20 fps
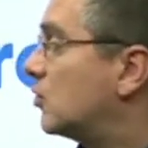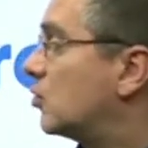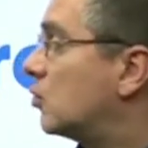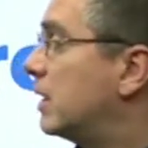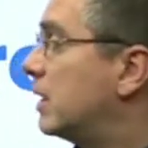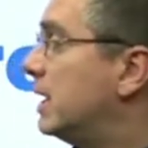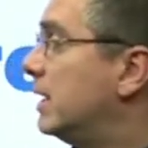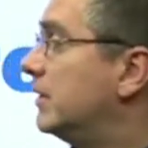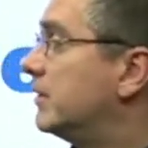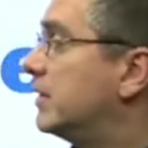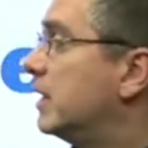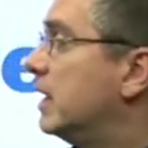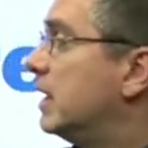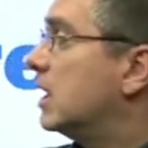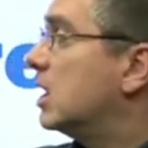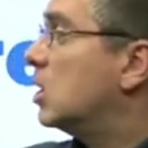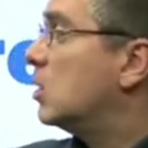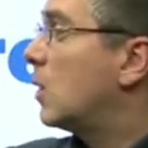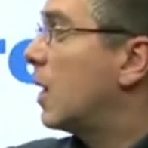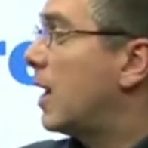their
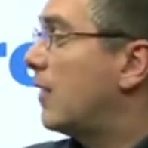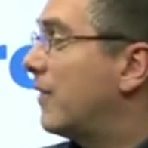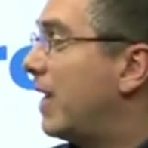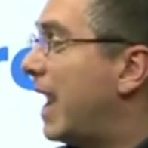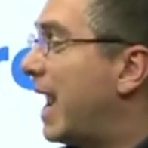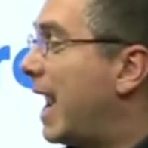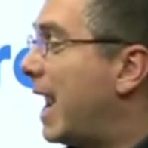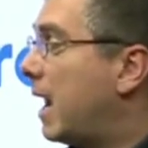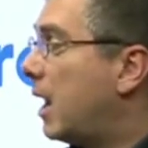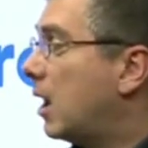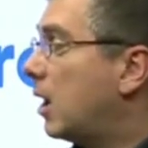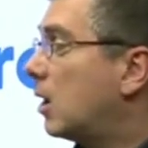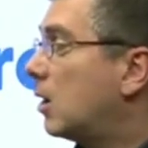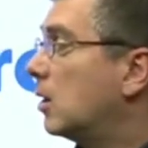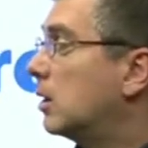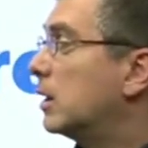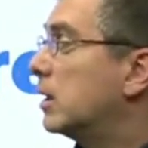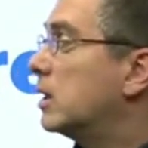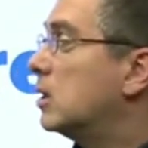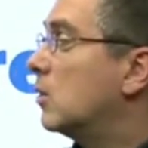grass, their
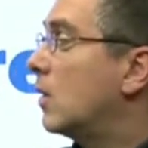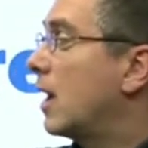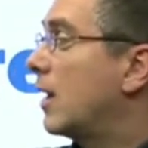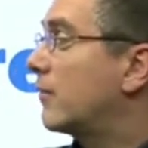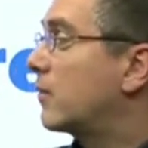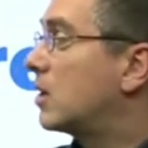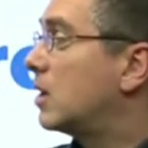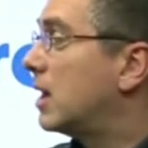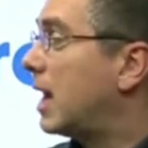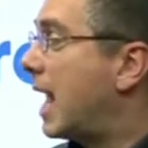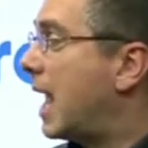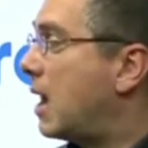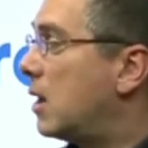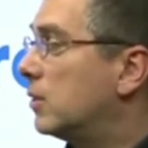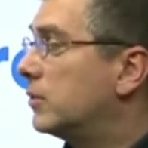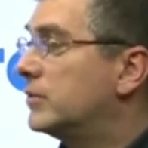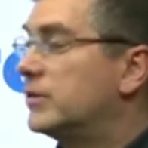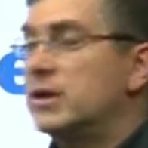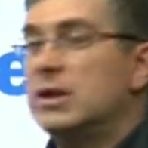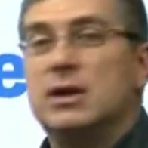tree, they have
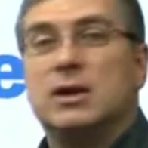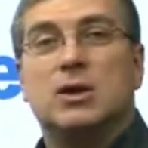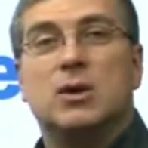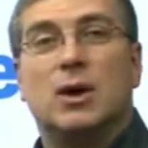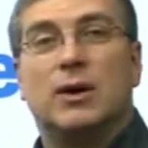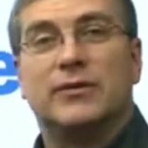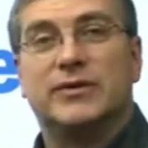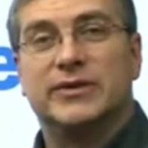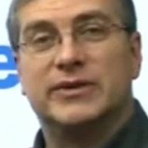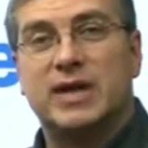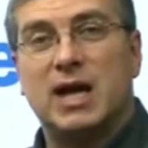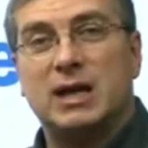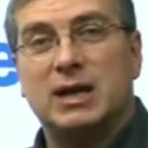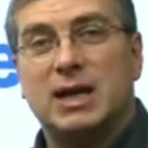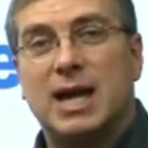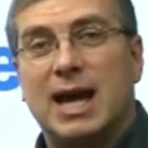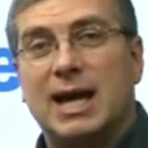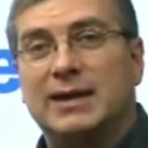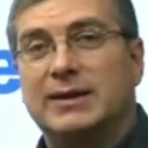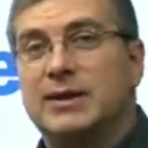air, their
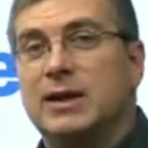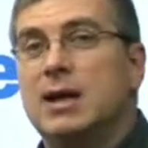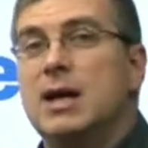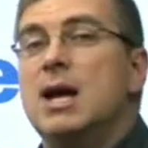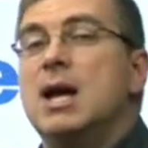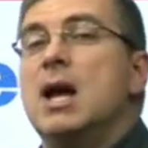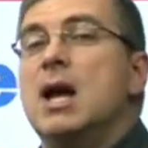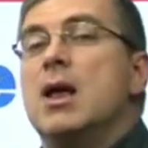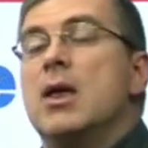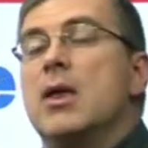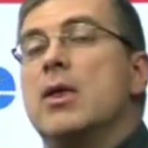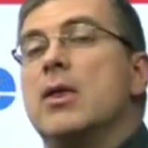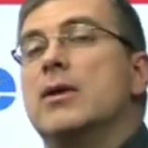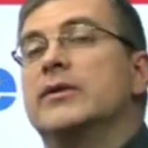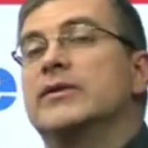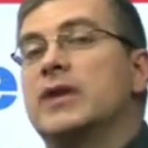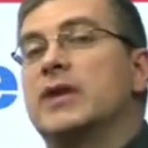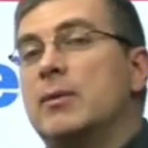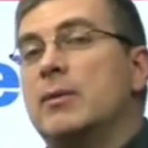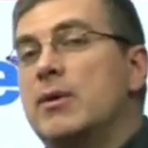cloud, their
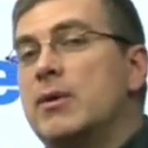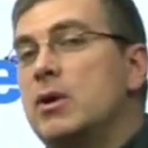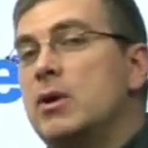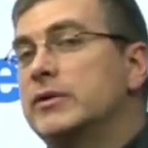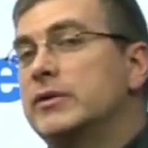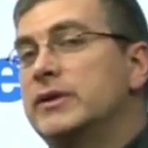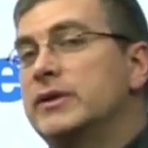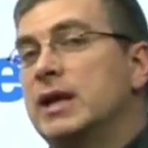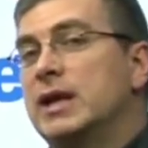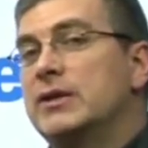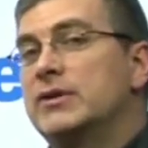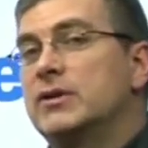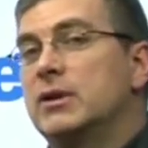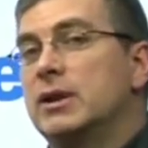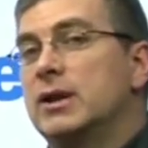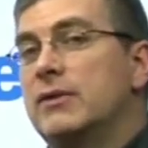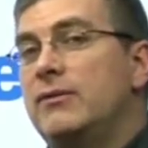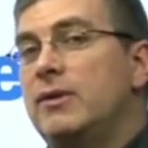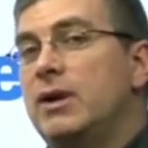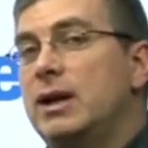sunlight.
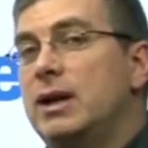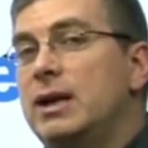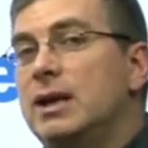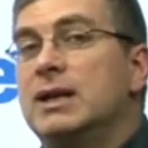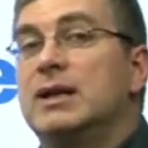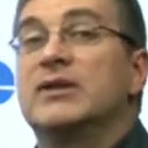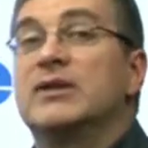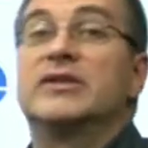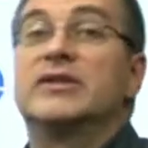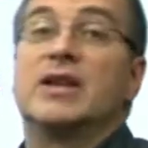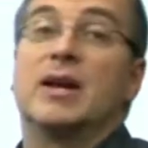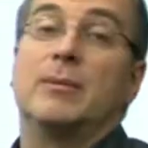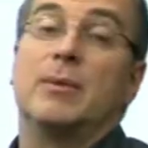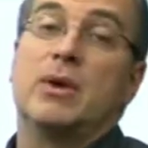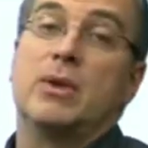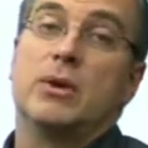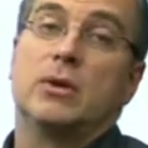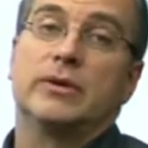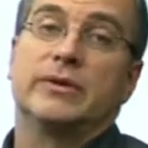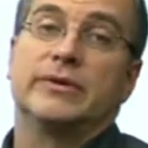Some other
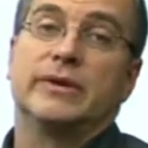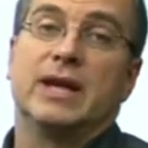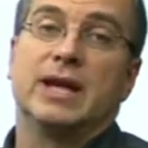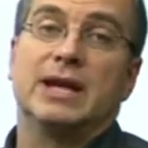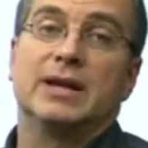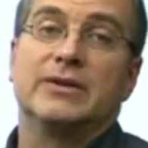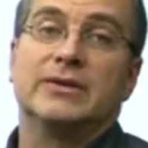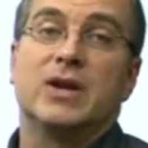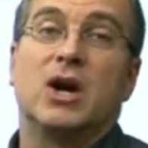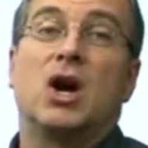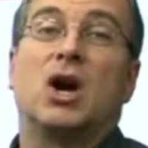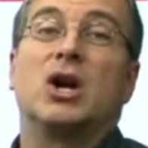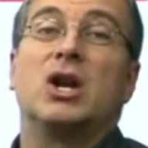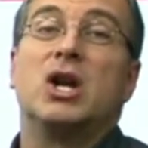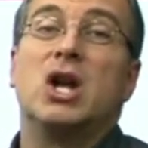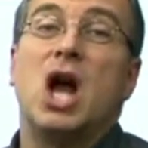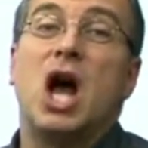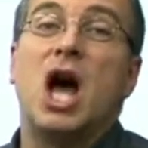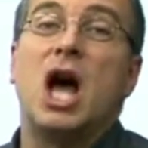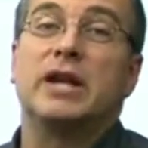things are living,
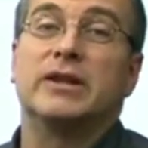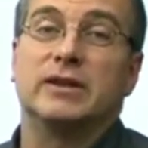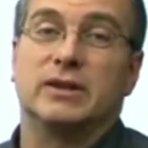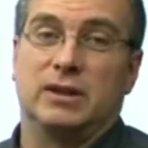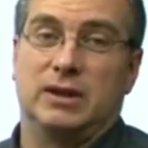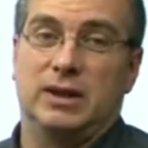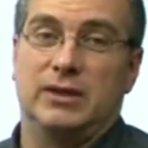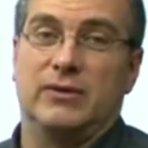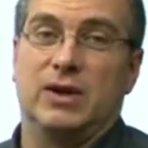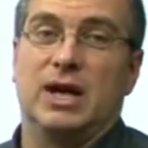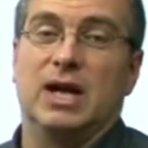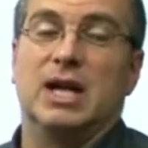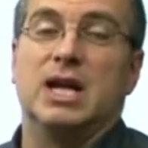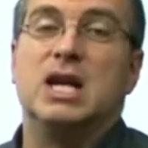so all things